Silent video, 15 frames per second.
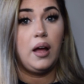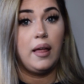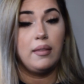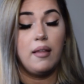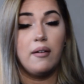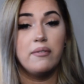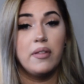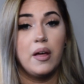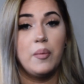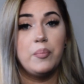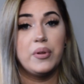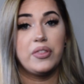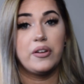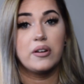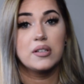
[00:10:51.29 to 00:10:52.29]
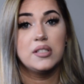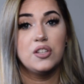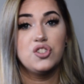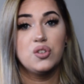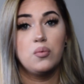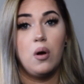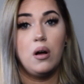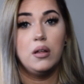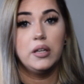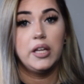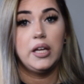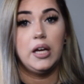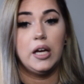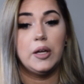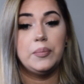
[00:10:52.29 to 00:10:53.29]
I love them, but their extension
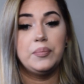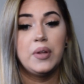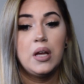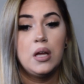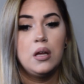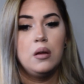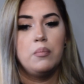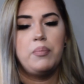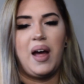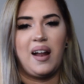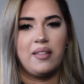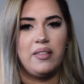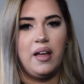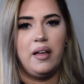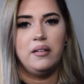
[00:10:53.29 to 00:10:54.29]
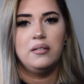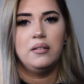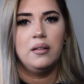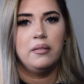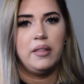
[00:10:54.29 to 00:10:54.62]
quality, back then,